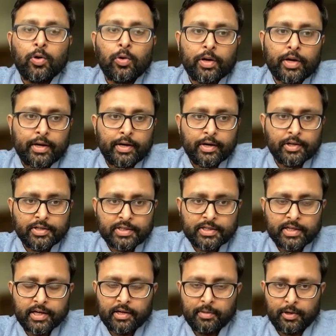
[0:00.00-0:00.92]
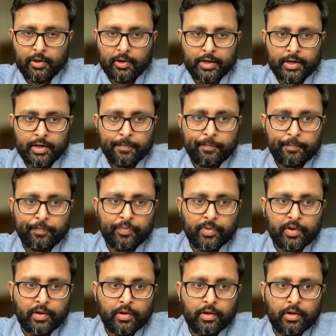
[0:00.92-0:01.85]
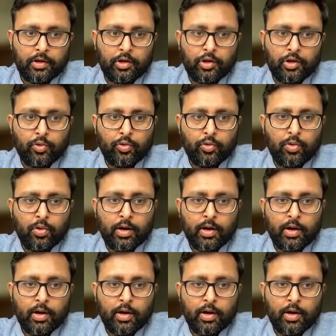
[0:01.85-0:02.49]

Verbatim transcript: Okay, now just think about it. You